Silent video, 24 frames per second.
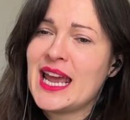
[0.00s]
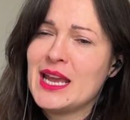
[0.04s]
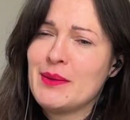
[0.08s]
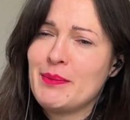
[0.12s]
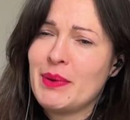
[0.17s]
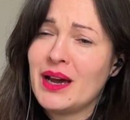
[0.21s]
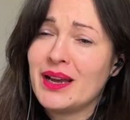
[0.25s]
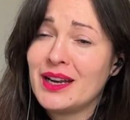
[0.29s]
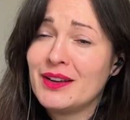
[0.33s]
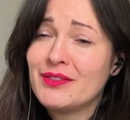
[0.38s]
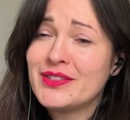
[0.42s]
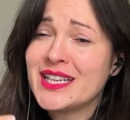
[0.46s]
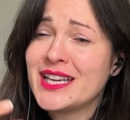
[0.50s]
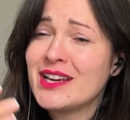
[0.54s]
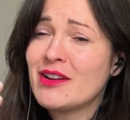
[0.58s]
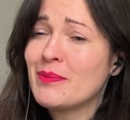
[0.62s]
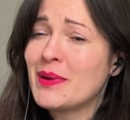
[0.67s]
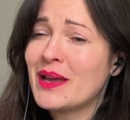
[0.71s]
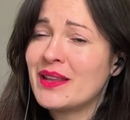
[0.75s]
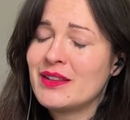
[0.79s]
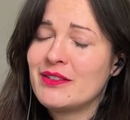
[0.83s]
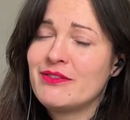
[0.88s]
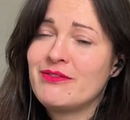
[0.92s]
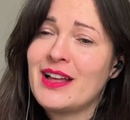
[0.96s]
But I'd love to hear
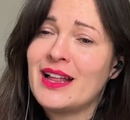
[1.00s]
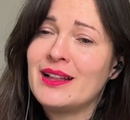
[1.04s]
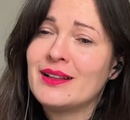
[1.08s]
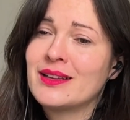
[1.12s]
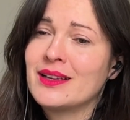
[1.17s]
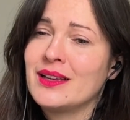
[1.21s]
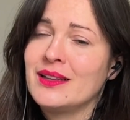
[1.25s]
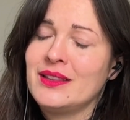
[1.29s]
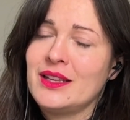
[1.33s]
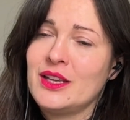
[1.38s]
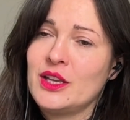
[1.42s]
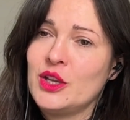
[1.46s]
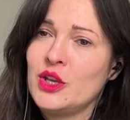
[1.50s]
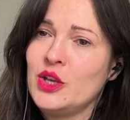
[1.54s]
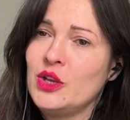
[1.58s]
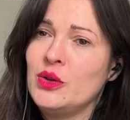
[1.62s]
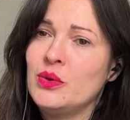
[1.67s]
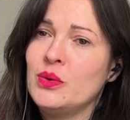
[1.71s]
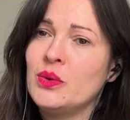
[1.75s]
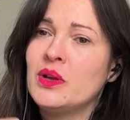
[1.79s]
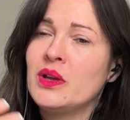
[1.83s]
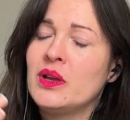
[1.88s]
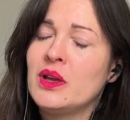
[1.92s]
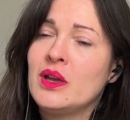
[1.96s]
about the falcon that
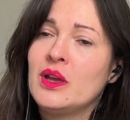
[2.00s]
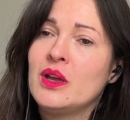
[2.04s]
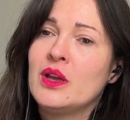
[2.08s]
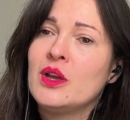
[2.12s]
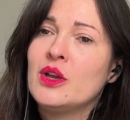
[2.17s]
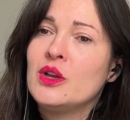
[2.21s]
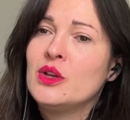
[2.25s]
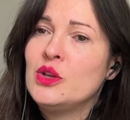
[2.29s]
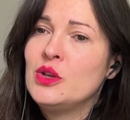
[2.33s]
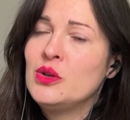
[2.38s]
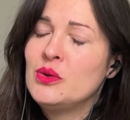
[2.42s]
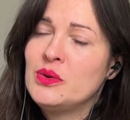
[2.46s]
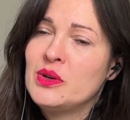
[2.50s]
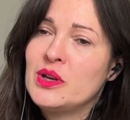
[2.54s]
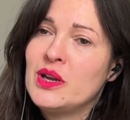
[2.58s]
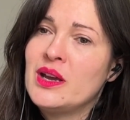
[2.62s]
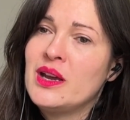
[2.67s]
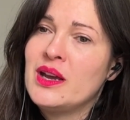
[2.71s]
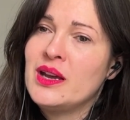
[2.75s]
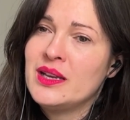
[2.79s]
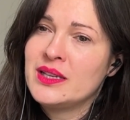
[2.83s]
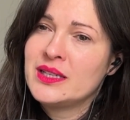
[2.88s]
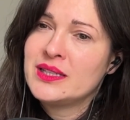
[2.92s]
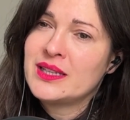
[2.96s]
you
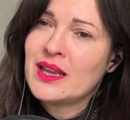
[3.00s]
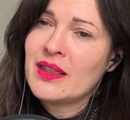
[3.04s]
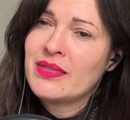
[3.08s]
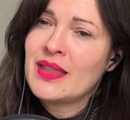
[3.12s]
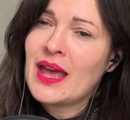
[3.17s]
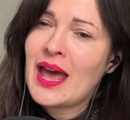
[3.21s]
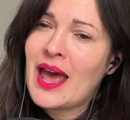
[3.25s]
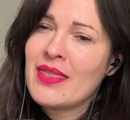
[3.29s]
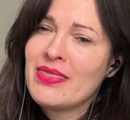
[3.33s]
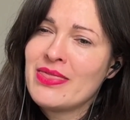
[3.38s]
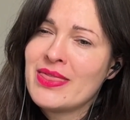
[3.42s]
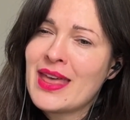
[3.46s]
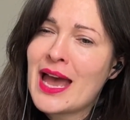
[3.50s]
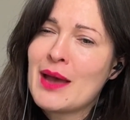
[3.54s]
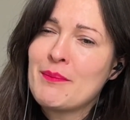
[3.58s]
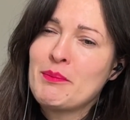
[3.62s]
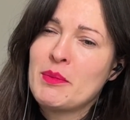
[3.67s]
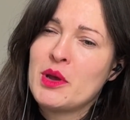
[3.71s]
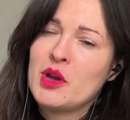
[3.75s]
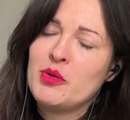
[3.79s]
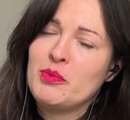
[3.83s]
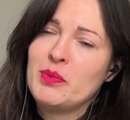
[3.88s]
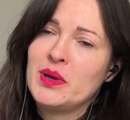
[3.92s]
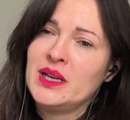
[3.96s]
nursed and that
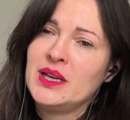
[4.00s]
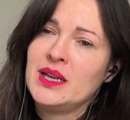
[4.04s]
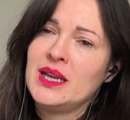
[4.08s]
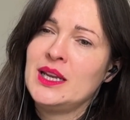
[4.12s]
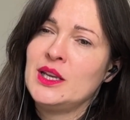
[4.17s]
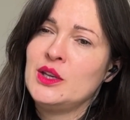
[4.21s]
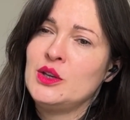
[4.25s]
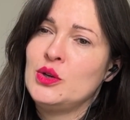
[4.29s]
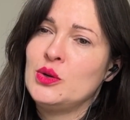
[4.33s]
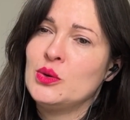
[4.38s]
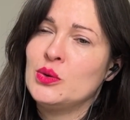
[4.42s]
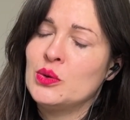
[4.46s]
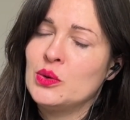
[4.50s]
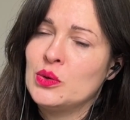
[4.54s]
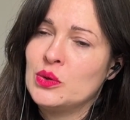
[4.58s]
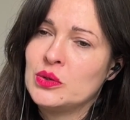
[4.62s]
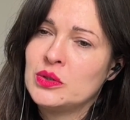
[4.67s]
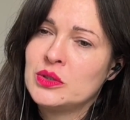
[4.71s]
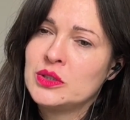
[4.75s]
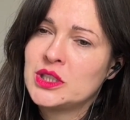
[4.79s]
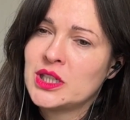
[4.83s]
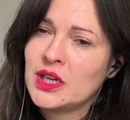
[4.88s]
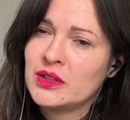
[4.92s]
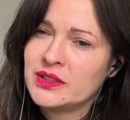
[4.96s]
moment in your
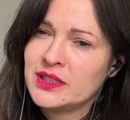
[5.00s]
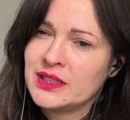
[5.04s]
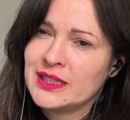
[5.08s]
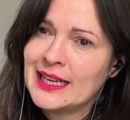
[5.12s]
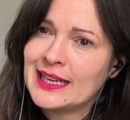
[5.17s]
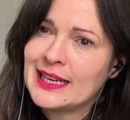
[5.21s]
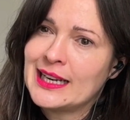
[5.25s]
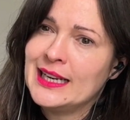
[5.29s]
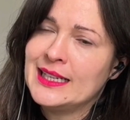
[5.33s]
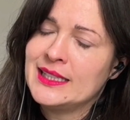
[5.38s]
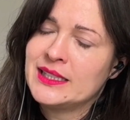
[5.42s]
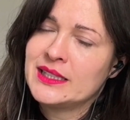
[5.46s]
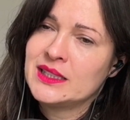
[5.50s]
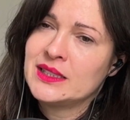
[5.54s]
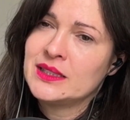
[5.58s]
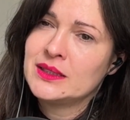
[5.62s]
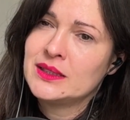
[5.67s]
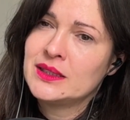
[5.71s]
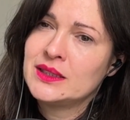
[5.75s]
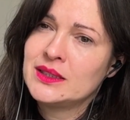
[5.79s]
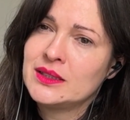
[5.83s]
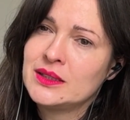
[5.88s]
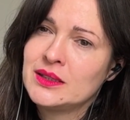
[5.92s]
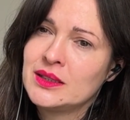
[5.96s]
childhood and
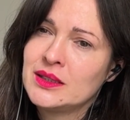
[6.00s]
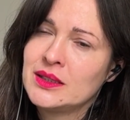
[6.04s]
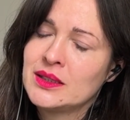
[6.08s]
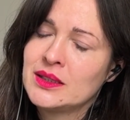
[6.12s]
adolescence.